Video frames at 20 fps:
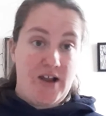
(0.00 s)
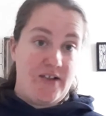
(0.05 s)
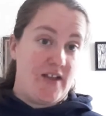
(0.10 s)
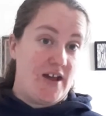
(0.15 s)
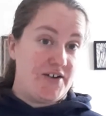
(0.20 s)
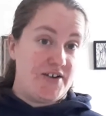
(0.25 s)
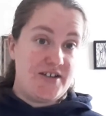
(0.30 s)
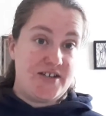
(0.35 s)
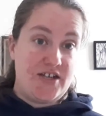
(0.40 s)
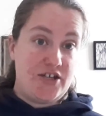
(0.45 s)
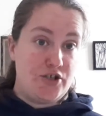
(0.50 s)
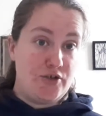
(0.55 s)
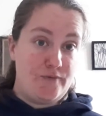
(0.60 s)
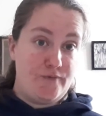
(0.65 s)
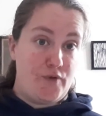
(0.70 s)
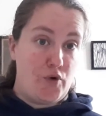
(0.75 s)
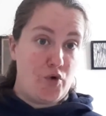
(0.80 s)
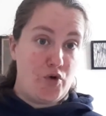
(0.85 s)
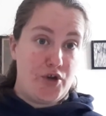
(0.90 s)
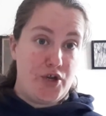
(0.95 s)
that decision
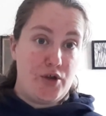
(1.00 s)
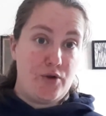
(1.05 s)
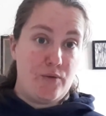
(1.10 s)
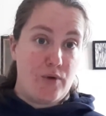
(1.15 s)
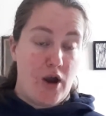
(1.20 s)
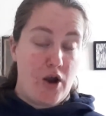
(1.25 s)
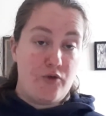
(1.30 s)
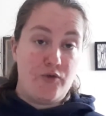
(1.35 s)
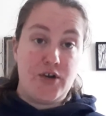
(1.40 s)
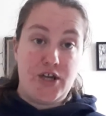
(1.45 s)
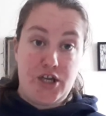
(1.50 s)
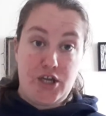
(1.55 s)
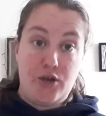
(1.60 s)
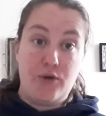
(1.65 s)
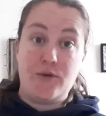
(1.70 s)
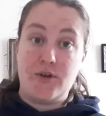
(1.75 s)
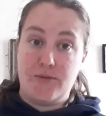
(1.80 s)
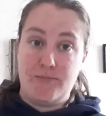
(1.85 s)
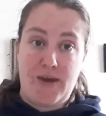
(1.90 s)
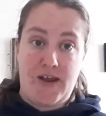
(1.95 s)
for you. Only you
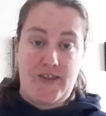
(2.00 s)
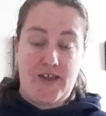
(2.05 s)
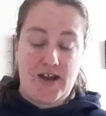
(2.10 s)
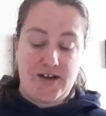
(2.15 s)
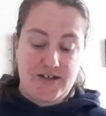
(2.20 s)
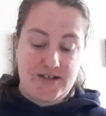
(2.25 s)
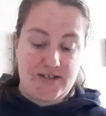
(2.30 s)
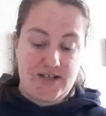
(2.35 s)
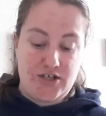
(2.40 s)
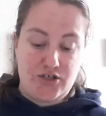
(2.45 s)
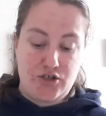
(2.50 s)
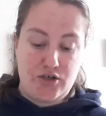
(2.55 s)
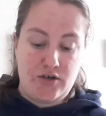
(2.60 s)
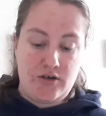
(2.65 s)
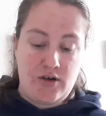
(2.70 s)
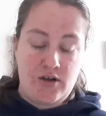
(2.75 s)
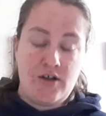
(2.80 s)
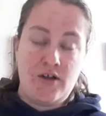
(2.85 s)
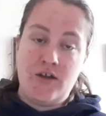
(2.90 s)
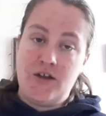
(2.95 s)
can make that decision.
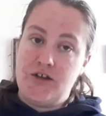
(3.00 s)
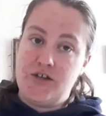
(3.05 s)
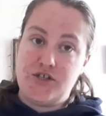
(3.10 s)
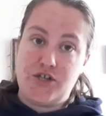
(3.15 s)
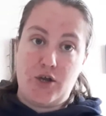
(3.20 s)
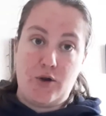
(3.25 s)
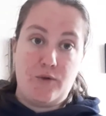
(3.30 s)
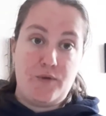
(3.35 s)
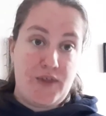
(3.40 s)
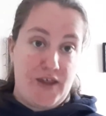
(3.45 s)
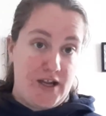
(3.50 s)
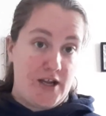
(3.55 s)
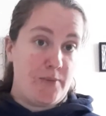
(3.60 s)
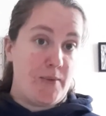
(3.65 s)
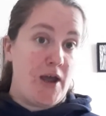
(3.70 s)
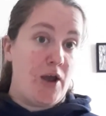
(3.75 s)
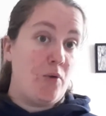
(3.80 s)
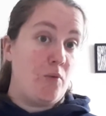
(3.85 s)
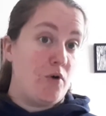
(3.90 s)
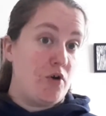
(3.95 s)
So think
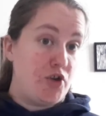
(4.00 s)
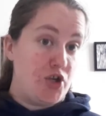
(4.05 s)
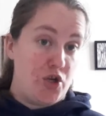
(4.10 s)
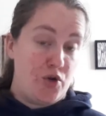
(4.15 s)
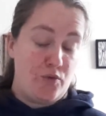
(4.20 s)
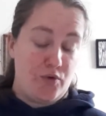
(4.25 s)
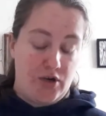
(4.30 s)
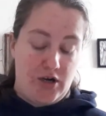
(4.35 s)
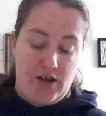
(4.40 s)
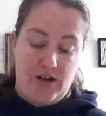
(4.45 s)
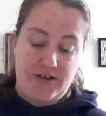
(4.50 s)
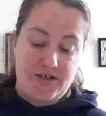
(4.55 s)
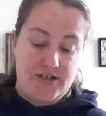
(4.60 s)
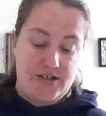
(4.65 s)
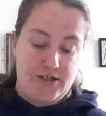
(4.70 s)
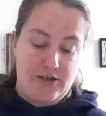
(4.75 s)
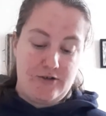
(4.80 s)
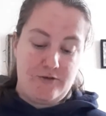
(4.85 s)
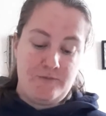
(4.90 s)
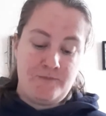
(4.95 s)
about what you would like to
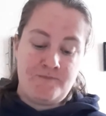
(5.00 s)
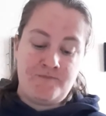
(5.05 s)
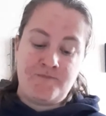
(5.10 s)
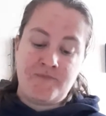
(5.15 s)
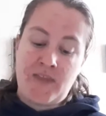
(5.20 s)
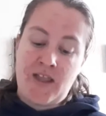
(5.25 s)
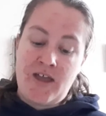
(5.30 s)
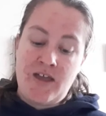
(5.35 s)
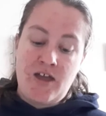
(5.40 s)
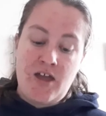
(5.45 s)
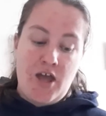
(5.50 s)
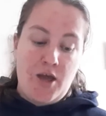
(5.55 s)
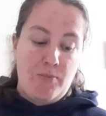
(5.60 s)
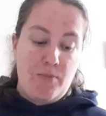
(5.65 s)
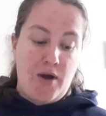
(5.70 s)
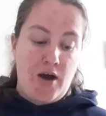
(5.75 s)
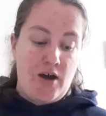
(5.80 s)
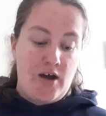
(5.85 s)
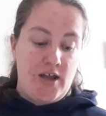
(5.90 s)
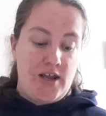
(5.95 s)
do.
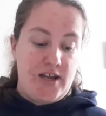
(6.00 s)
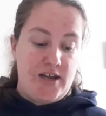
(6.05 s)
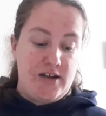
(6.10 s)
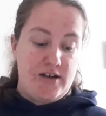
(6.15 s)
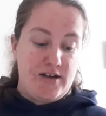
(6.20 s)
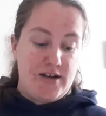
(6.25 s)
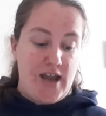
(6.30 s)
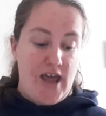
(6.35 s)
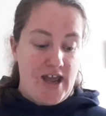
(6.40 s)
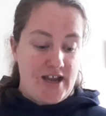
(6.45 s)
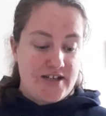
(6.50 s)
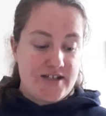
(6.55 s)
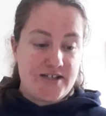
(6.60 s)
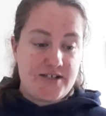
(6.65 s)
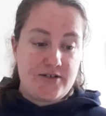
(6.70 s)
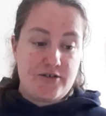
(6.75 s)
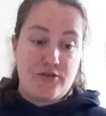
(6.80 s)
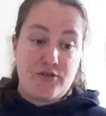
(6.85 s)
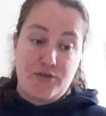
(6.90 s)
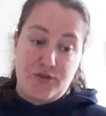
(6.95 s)
My next
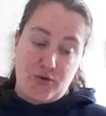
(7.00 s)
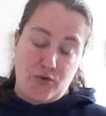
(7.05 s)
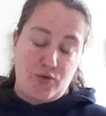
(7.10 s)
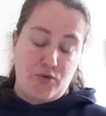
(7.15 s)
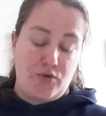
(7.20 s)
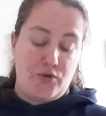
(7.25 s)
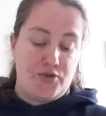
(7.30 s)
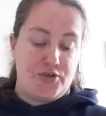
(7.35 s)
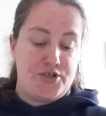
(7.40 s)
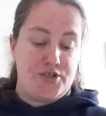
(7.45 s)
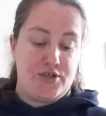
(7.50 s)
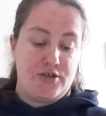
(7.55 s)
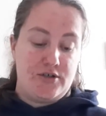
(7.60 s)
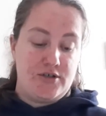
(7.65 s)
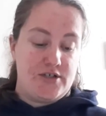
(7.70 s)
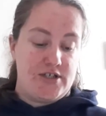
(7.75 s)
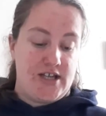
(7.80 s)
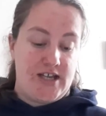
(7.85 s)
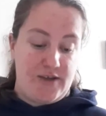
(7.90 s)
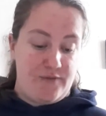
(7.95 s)
thought
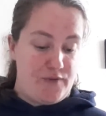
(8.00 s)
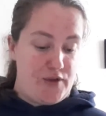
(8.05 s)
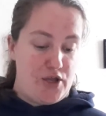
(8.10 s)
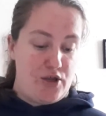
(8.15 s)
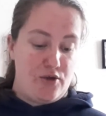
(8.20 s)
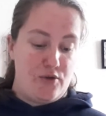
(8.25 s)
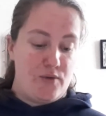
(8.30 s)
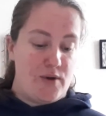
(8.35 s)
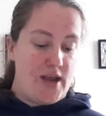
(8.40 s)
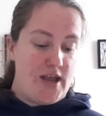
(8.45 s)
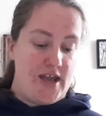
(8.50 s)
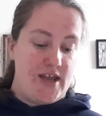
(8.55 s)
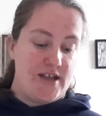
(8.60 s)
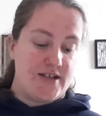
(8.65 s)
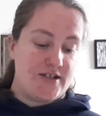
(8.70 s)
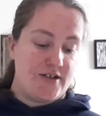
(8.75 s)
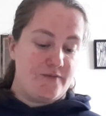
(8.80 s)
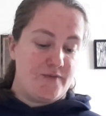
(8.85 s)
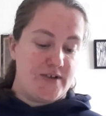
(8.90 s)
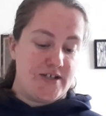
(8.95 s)
to give you is,
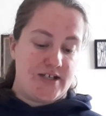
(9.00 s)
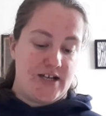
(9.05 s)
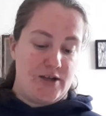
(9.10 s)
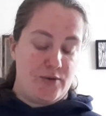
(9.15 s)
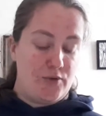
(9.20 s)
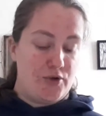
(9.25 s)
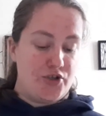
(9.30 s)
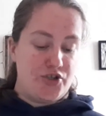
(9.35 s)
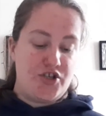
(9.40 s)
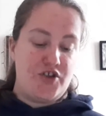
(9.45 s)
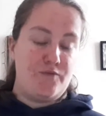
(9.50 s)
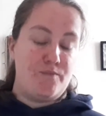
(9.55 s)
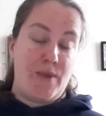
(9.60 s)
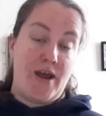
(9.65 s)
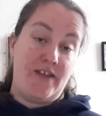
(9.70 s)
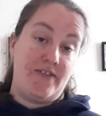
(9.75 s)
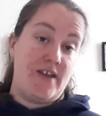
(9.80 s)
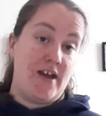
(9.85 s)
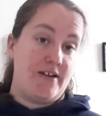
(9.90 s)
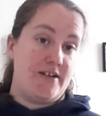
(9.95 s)
obviously, once you've
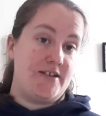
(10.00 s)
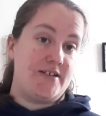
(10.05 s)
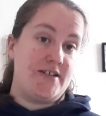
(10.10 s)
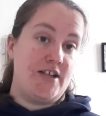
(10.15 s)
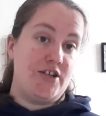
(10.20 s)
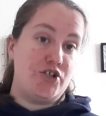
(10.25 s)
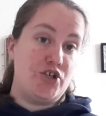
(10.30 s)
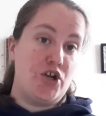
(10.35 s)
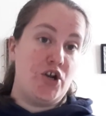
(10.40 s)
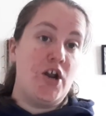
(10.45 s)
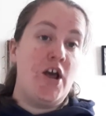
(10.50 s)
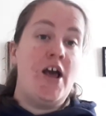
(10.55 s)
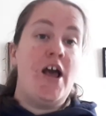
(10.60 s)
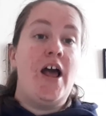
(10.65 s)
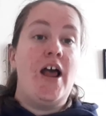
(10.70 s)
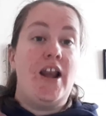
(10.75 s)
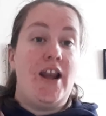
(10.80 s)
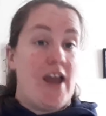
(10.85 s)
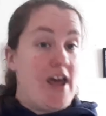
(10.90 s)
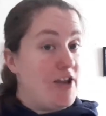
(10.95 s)
made that decision,
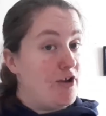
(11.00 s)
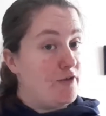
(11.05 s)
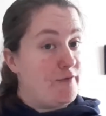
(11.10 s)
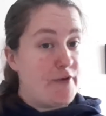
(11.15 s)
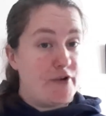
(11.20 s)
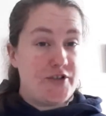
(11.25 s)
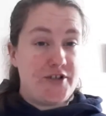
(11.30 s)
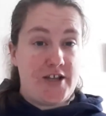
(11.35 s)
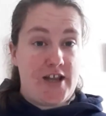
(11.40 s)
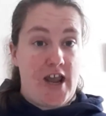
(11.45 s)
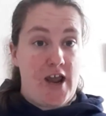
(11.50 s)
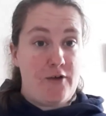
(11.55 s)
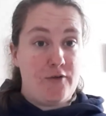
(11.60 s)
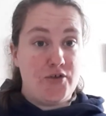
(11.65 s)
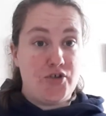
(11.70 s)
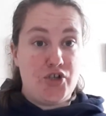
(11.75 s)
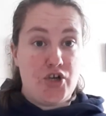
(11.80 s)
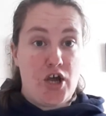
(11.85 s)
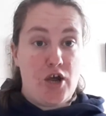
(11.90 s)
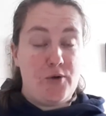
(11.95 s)
let your foster
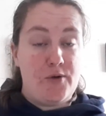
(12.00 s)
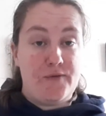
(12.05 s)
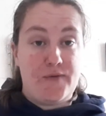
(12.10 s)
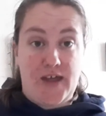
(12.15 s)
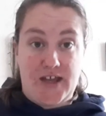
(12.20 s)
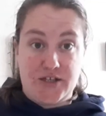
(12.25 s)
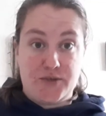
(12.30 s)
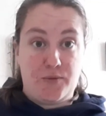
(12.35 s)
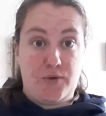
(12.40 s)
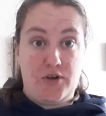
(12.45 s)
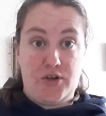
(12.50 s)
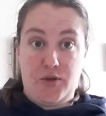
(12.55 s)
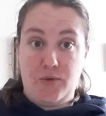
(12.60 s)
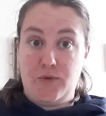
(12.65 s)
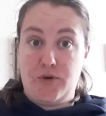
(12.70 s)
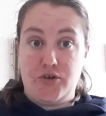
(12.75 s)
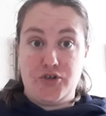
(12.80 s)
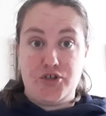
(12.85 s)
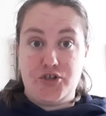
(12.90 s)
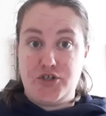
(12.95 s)
carers know if that's what you
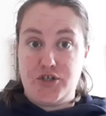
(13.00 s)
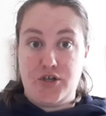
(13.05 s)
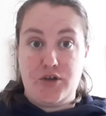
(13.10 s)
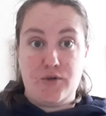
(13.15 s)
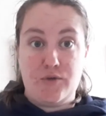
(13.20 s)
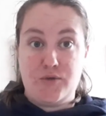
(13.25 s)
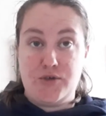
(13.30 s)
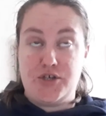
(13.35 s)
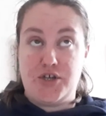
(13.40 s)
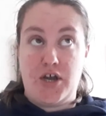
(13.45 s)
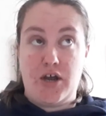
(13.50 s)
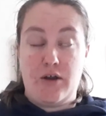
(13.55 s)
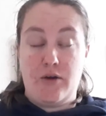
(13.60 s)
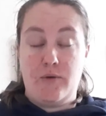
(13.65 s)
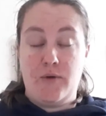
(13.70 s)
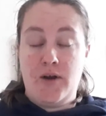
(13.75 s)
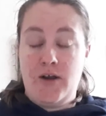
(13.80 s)
want to do. So,